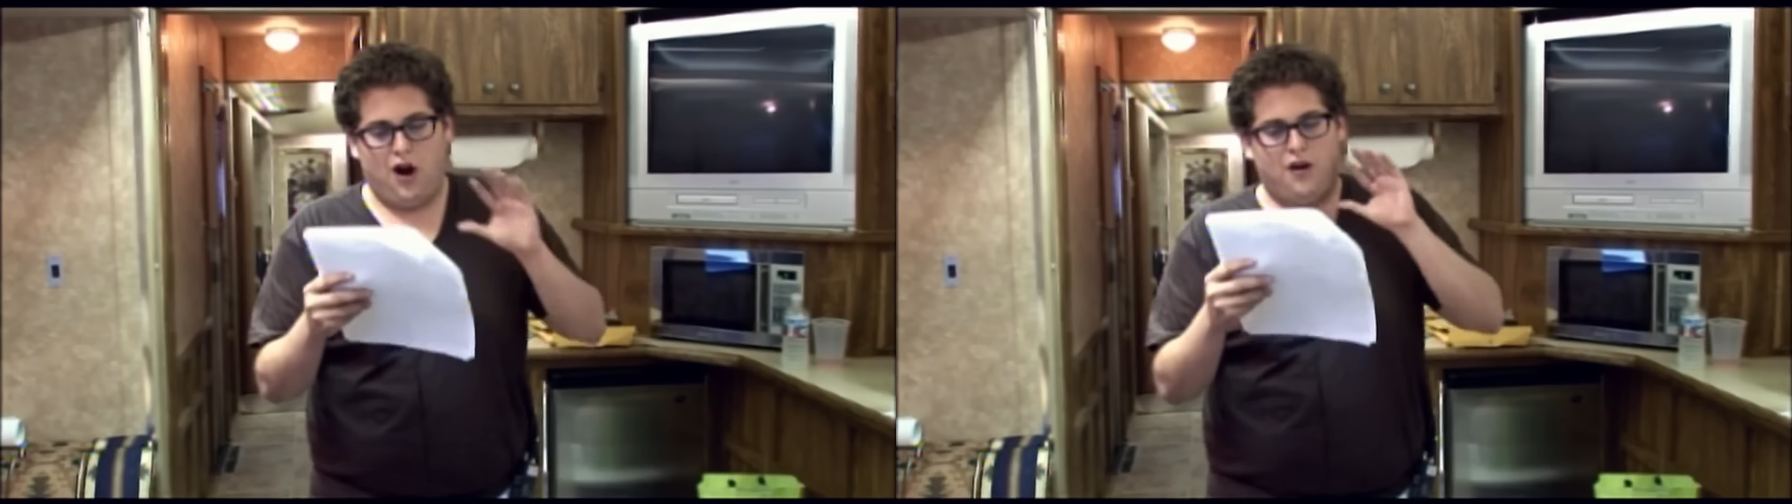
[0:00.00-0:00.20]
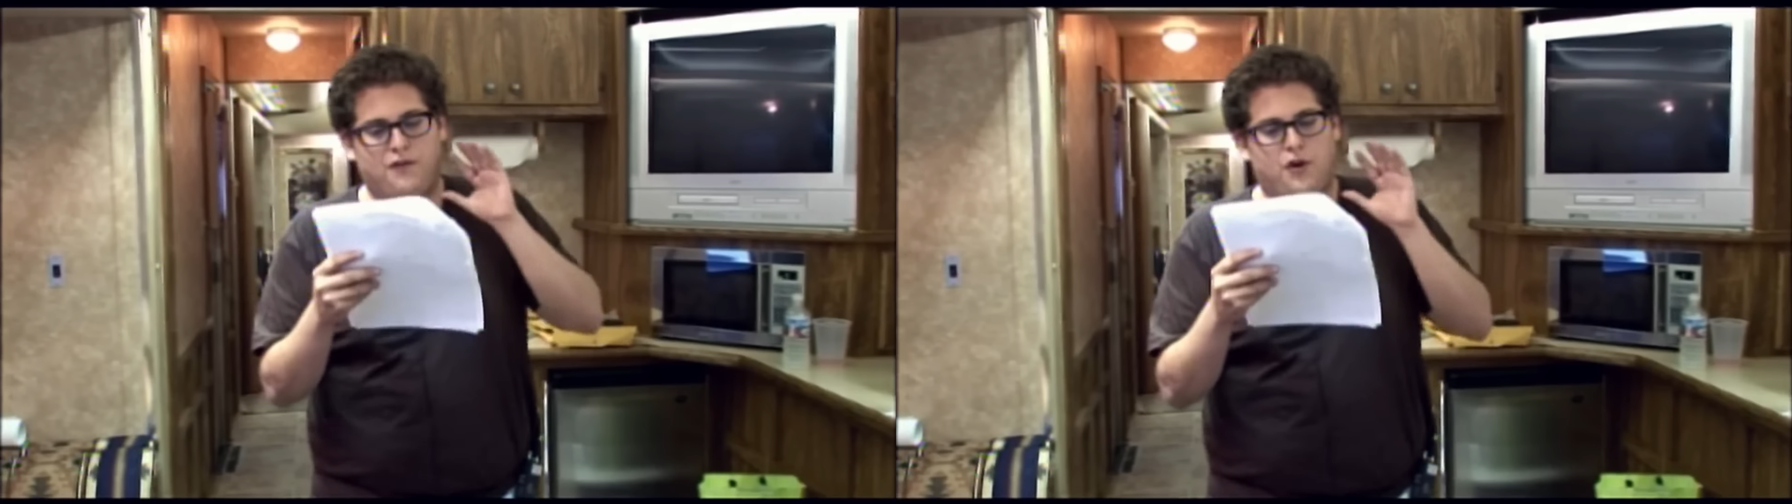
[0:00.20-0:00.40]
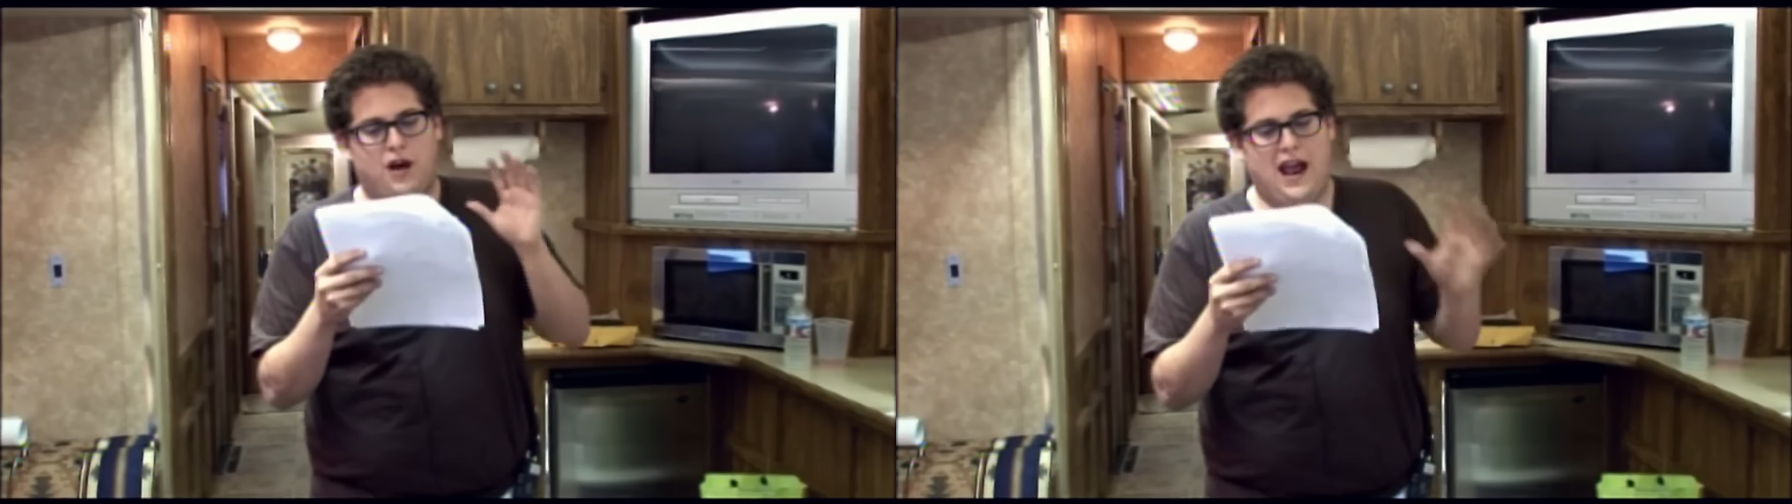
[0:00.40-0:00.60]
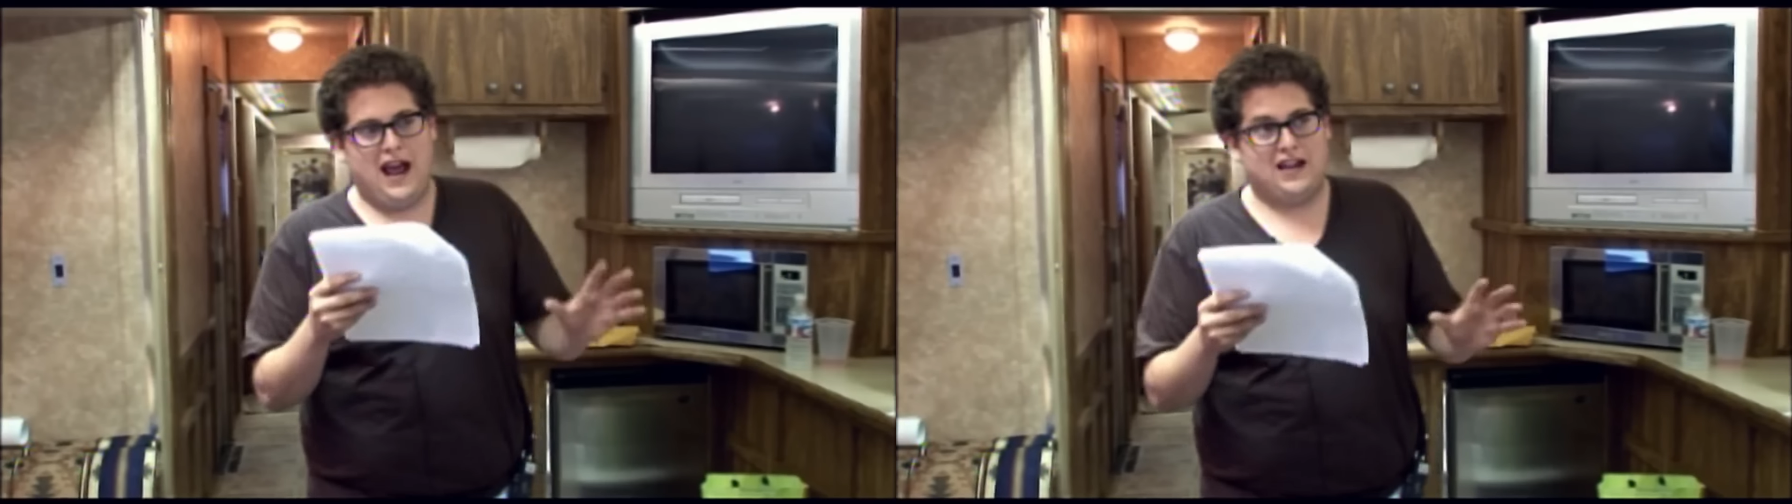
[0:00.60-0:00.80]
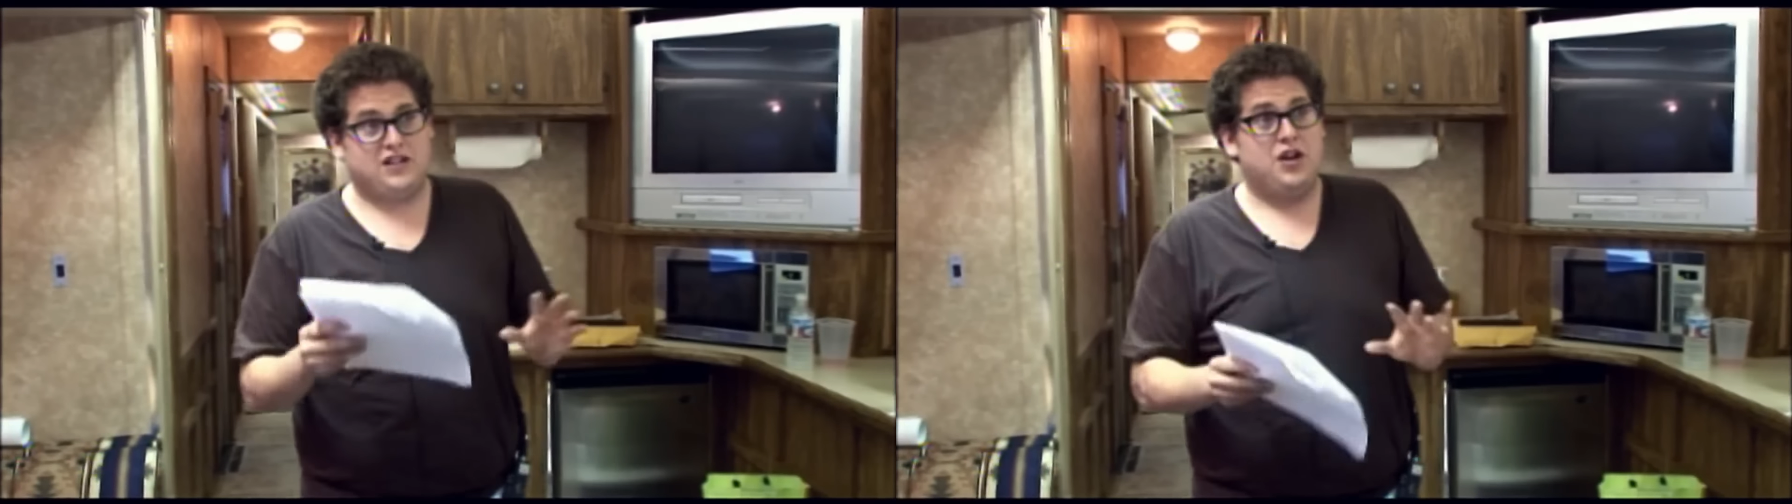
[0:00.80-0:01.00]
off her
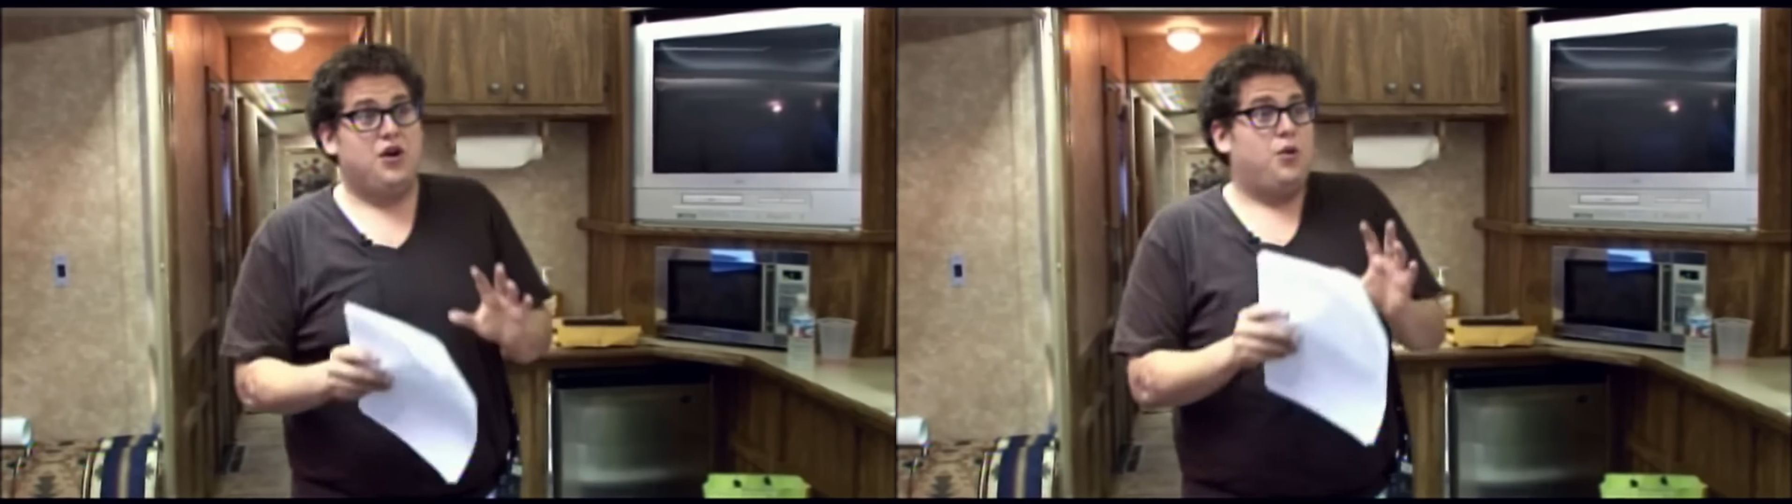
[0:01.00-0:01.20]
ass.